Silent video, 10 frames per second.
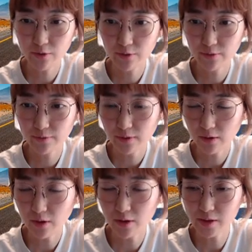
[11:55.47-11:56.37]
of
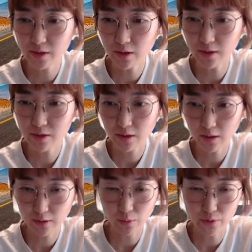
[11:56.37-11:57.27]
large niche
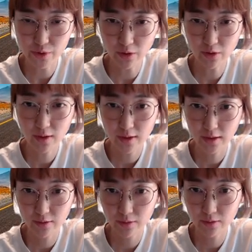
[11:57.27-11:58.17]
enclosure
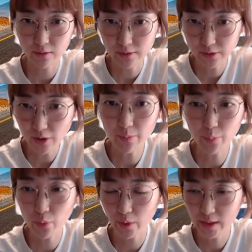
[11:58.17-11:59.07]
at the
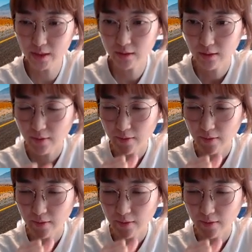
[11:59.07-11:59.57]
start point,